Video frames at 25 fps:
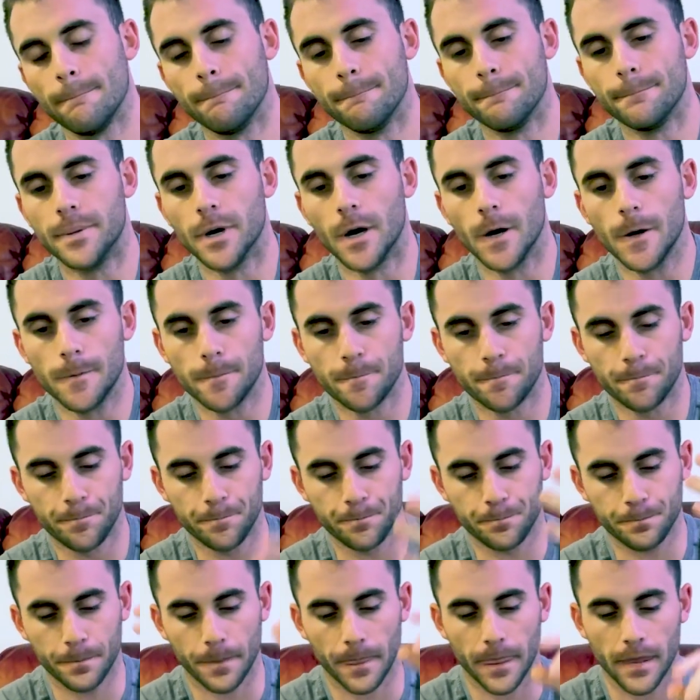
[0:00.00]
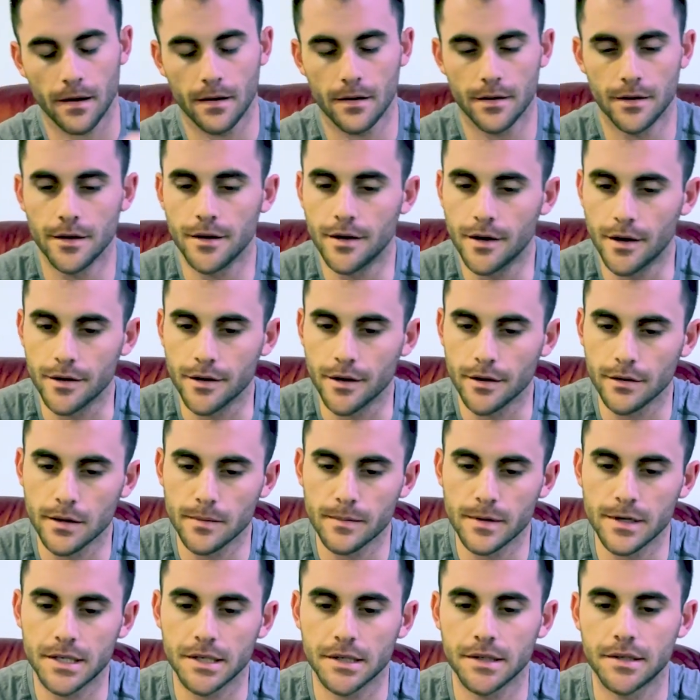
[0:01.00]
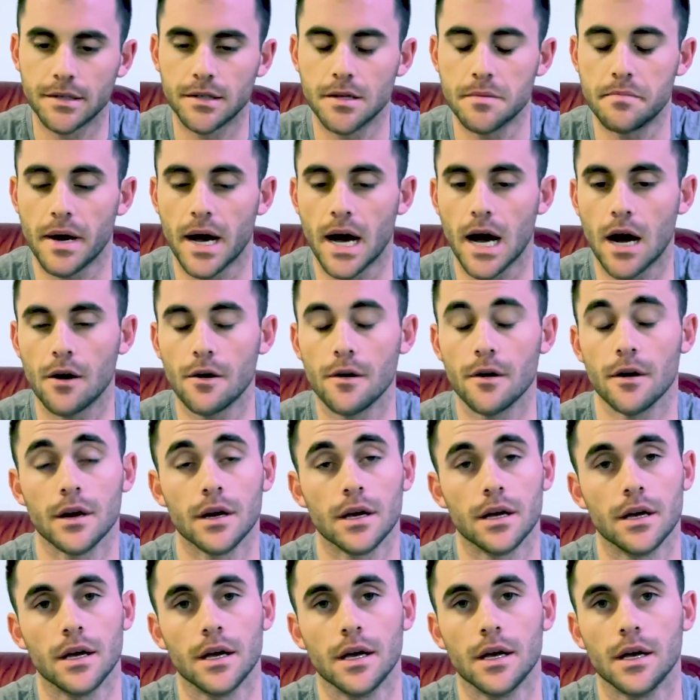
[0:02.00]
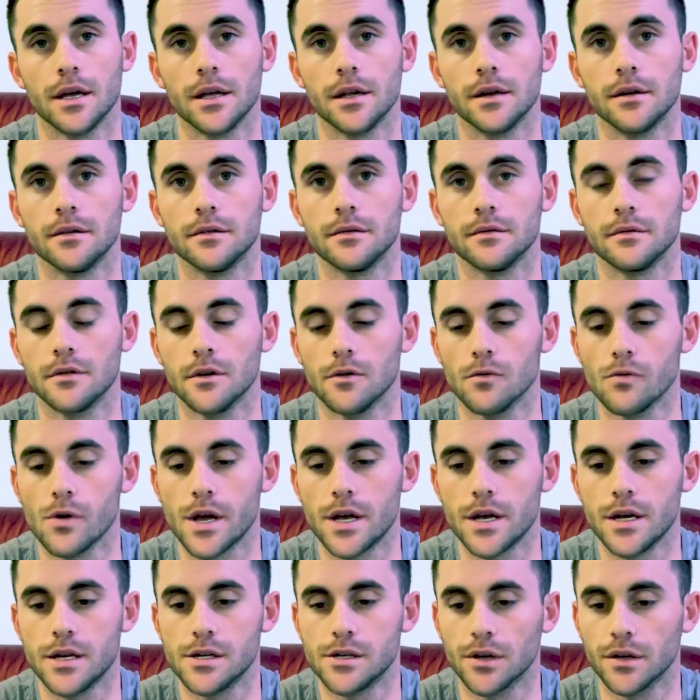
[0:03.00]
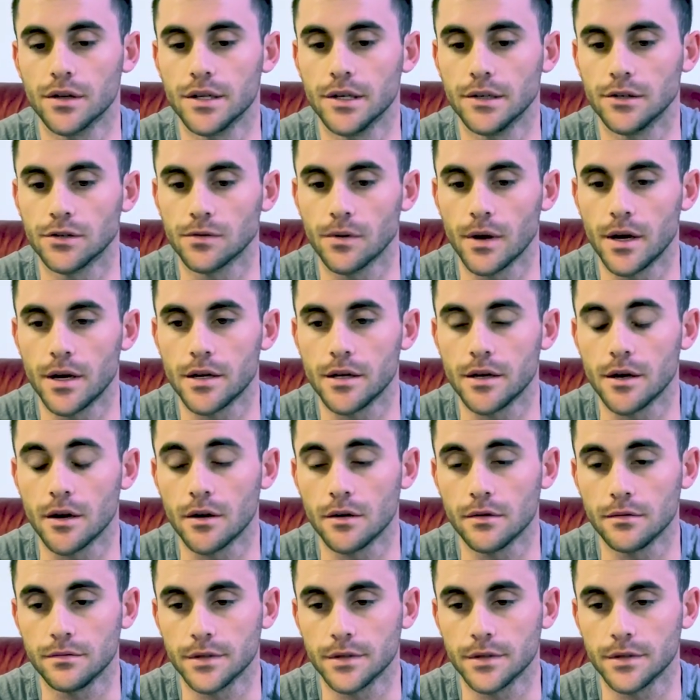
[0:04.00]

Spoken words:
But you're limited to the power and the range on this radio.